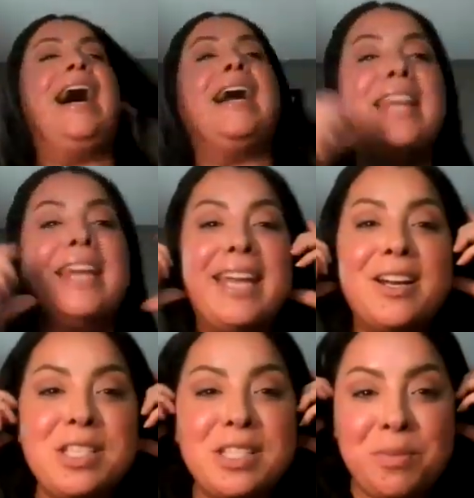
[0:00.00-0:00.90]
the
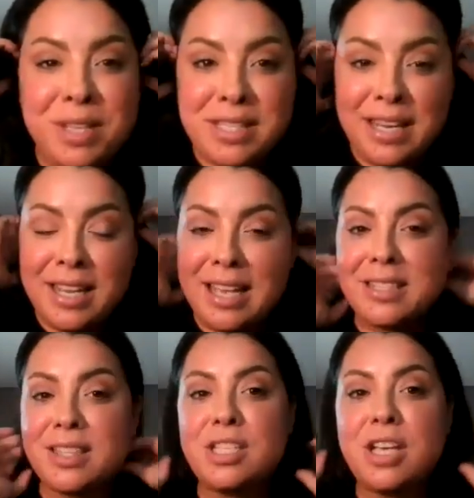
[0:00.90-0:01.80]
ears, someone said, yes,
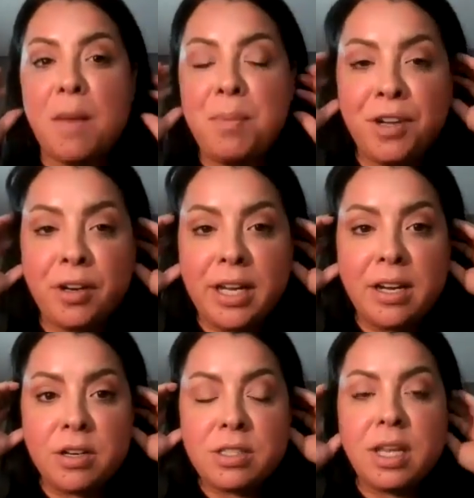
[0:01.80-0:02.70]
the top of your
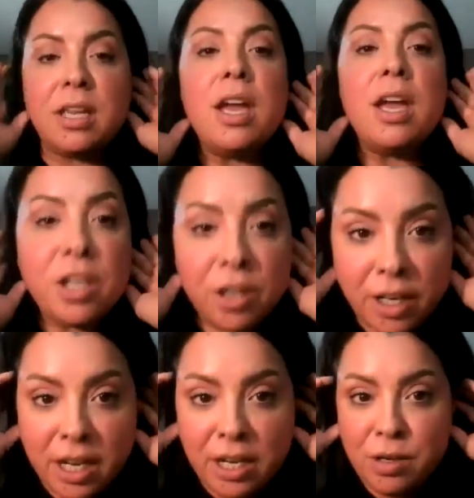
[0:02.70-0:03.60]
ears, like your
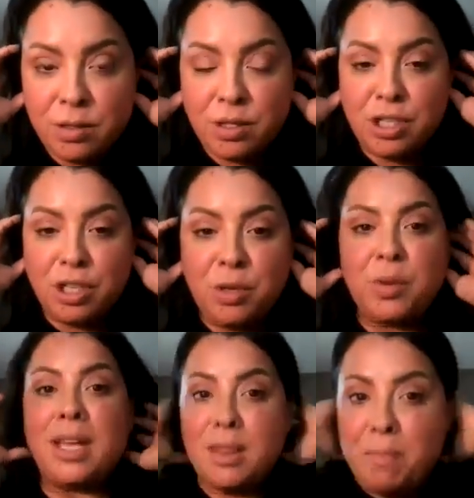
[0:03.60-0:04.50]
kiddos too, and
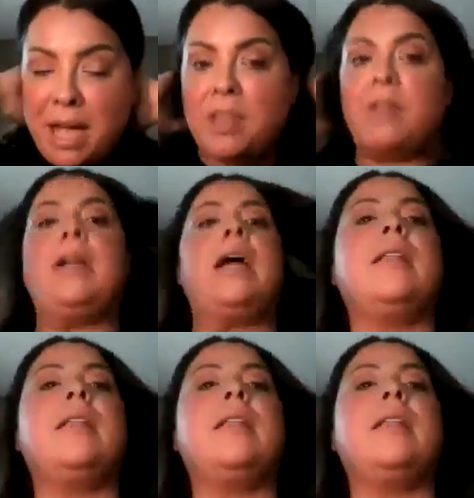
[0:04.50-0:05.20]
like the back of their neck,